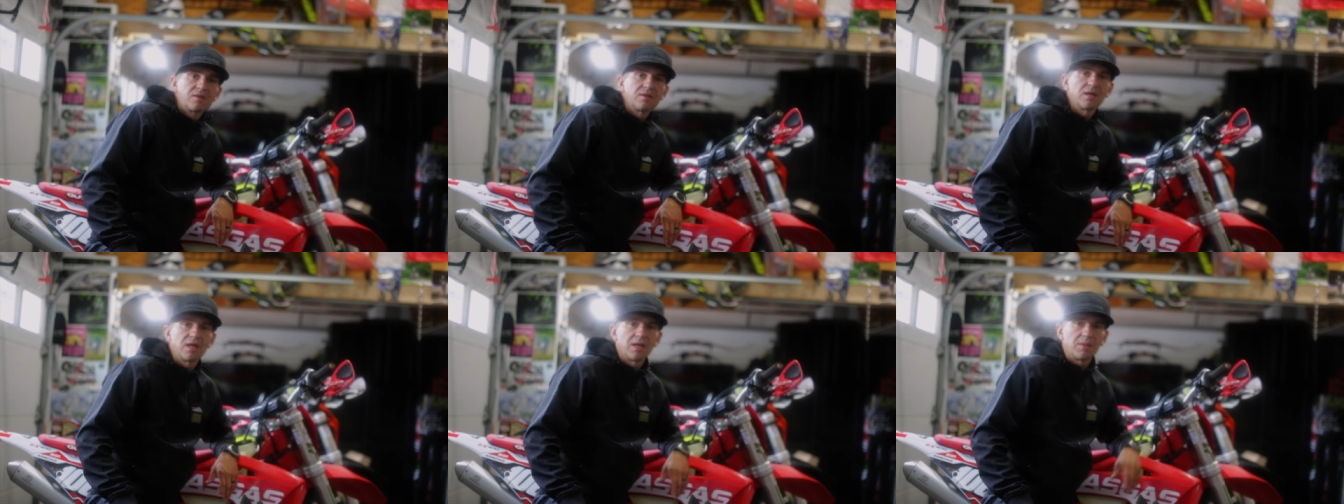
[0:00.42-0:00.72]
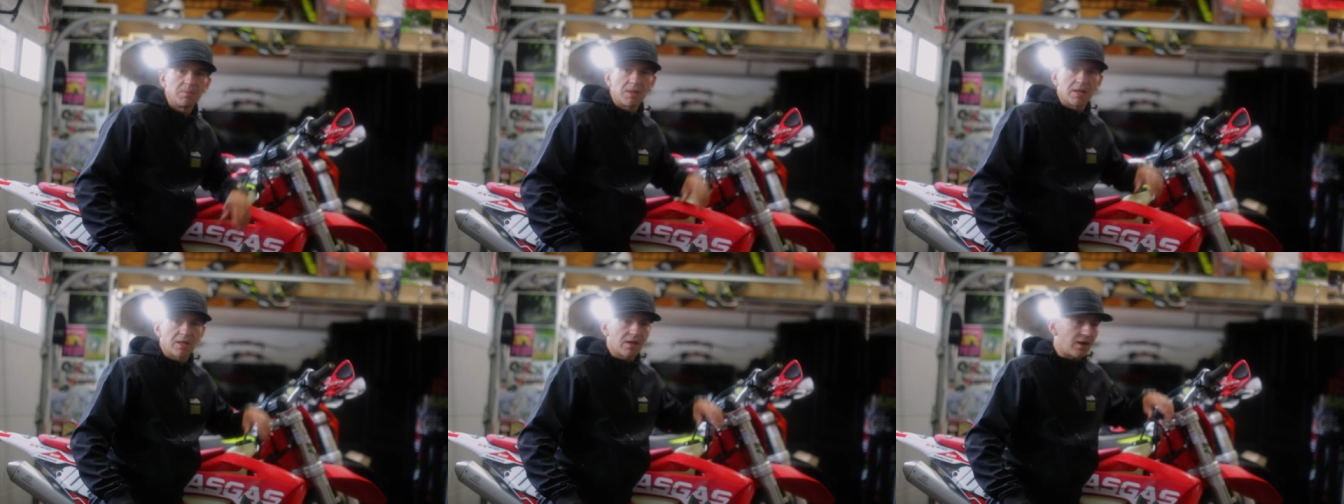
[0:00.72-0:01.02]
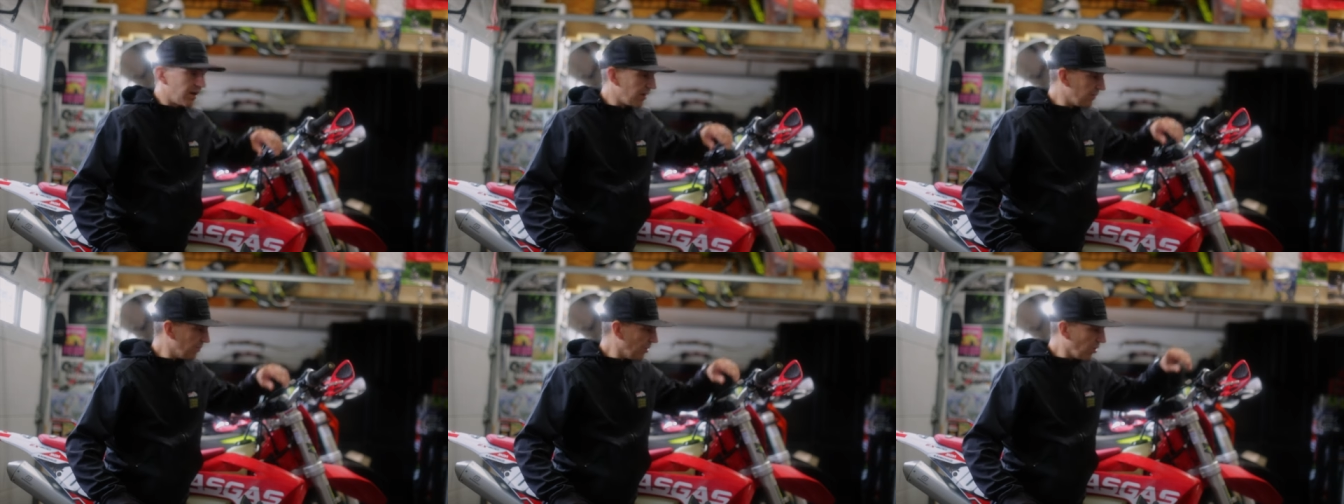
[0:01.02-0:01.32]
Hey Big
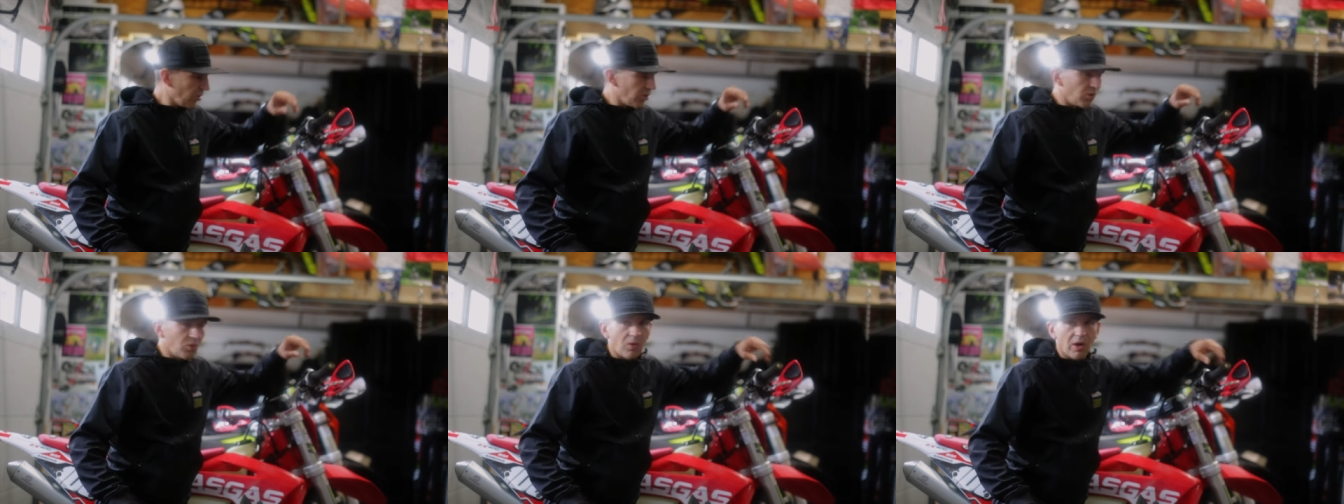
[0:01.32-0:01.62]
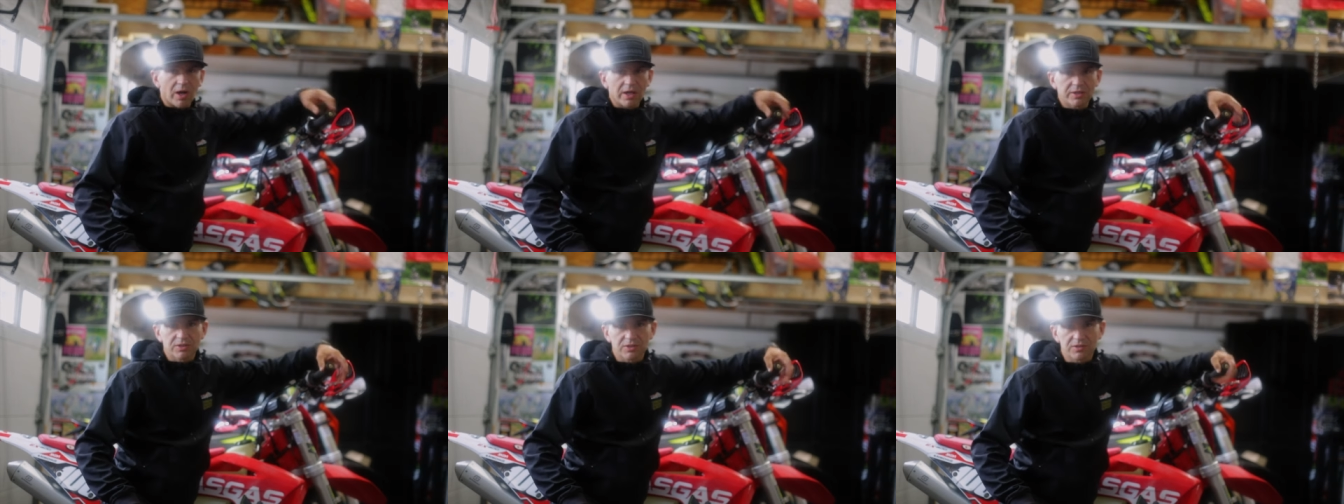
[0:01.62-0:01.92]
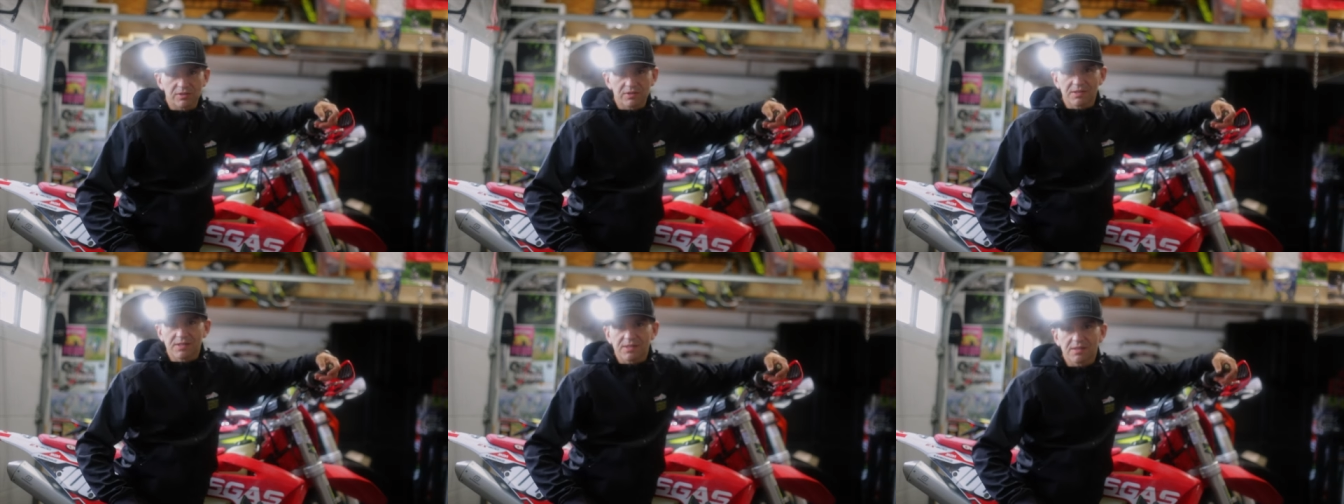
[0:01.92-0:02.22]
Iron Moto
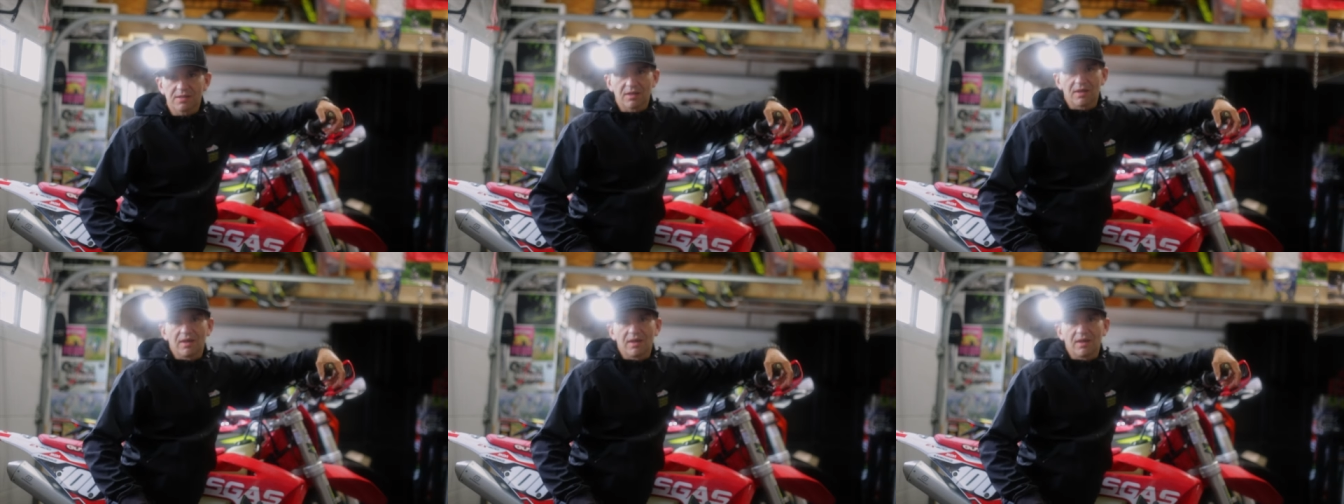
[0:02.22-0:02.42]
watchers,